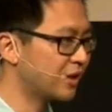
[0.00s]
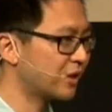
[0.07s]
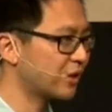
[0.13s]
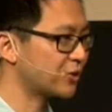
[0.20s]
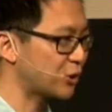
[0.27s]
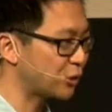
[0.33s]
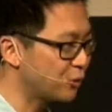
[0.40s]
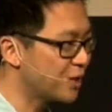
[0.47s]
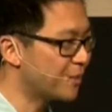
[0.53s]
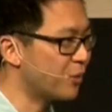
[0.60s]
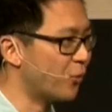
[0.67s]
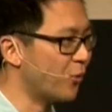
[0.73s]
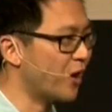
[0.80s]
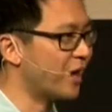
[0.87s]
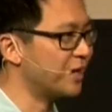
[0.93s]
Because clue number
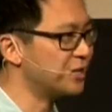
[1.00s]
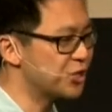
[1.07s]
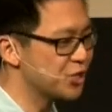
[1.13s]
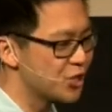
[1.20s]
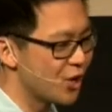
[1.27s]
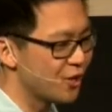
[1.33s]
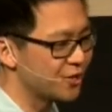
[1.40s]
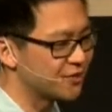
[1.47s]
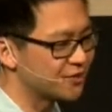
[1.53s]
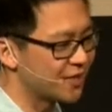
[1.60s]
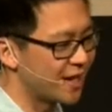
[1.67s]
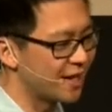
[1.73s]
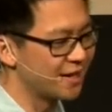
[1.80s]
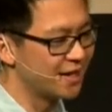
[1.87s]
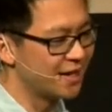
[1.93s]
one, did you notice
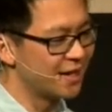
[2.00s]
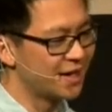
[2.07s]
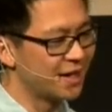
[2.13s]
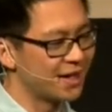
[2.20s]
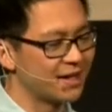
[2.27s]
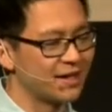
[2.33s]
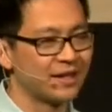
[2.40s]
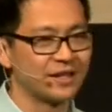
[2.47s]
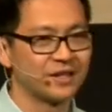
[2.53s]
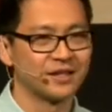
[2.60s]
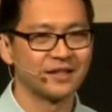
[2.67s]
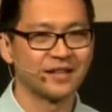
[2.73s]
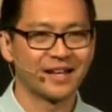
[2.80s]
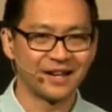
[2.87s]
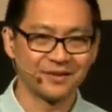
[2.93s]
that
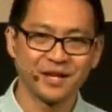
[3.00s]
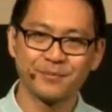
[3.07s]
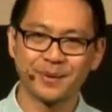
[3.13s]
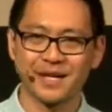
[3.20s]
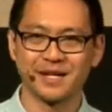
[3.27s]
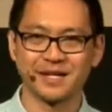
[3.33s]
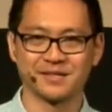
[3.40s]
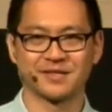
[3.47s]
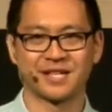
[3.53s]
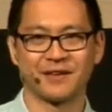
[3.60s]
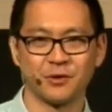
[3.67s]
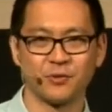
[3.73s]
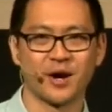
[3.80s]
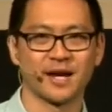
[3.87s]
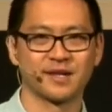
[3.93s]
how Nebuchadnezzar's
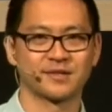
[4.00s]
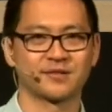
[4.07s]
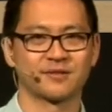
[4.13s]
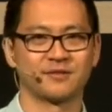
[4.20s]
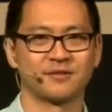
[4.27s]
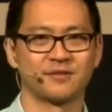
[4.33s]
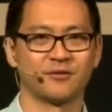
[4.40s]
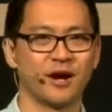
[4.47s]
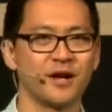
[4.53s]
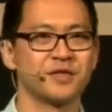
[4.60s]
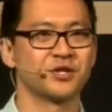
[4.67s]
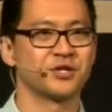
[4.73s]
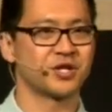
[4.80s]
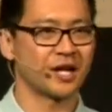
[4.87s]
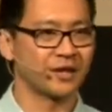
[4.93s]
heavyweights, right?
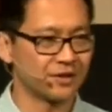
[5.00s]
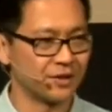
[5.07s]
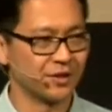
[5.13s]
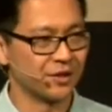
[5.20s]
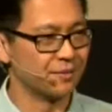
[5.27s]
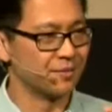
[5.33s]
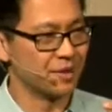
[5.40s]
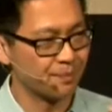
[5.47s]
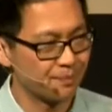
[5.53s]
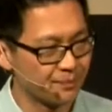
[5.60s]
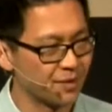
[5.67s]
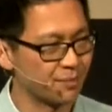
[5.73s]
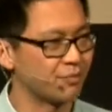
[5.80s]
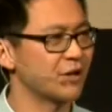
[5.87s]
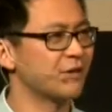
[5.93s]
The
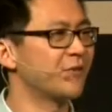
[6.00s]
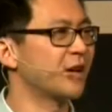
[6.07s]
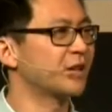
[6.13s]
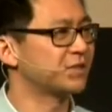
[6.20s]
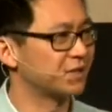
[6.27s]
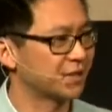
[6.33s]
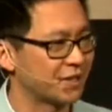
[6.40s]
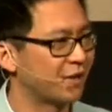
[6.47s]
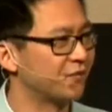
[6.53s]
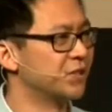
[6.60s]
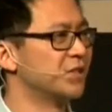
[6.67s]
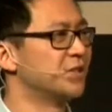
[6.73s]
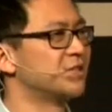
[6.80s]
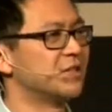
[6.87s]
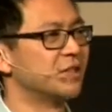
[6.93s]
prefects, the
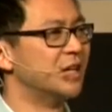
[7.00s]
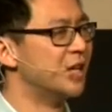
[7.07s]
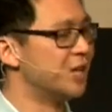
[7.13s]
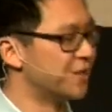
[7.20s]
governors, the